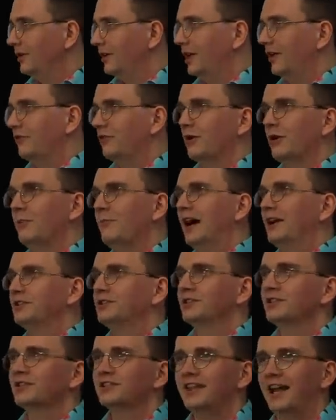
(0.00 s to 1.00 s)
If you
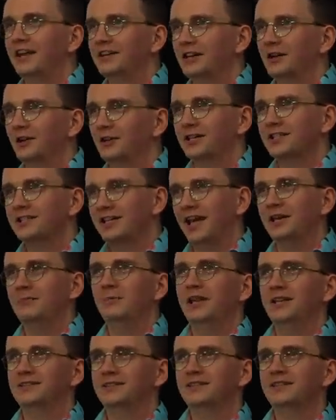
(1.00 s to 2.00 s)
imagine standing on a 10
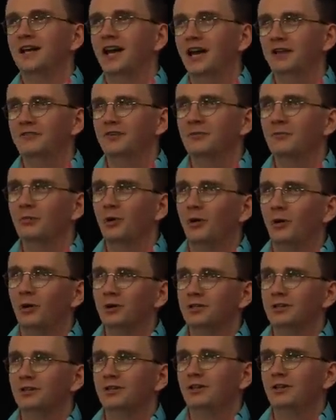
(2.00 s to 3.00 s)
meter diving
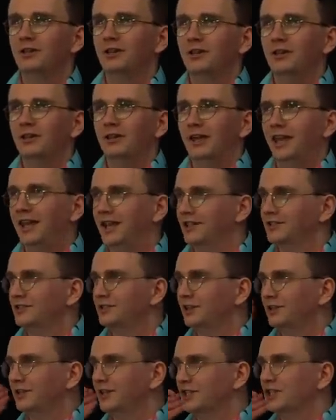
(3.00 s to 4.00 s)
board, it's
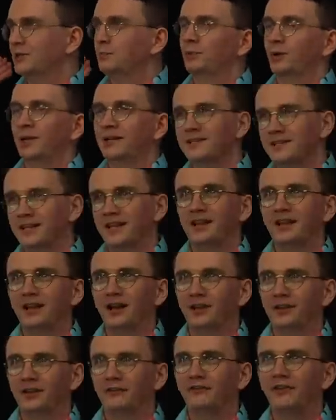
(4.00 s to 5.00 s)
the sprinting
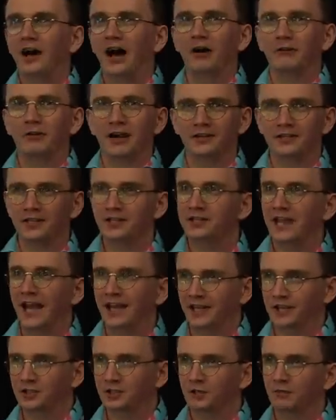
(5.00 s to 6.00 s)
at the far end and
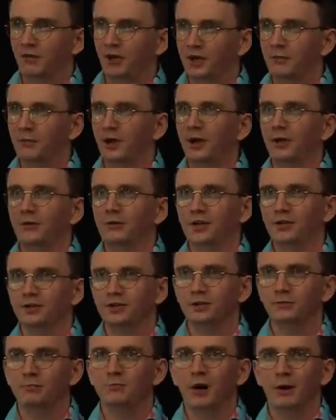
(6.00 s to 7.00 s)
yelling Geronimo as
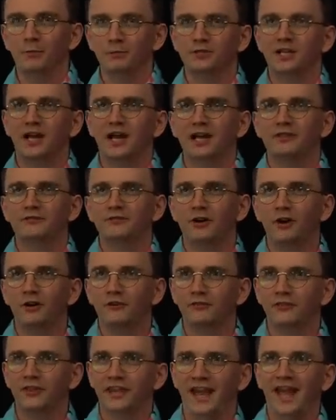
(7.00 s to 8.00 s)
you bomb dive
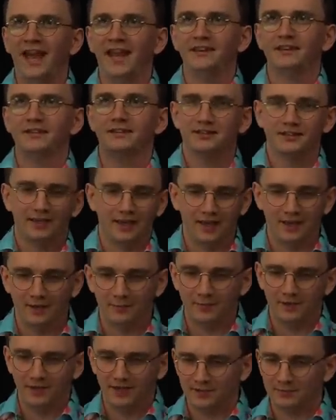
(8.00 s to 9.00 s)
off the end
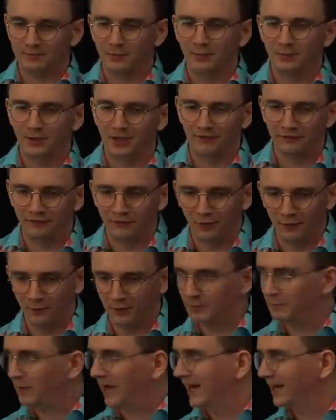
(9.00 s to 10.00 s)
um, is probably a
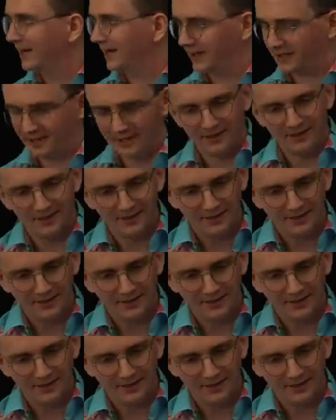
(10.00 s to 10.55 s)
forward panic.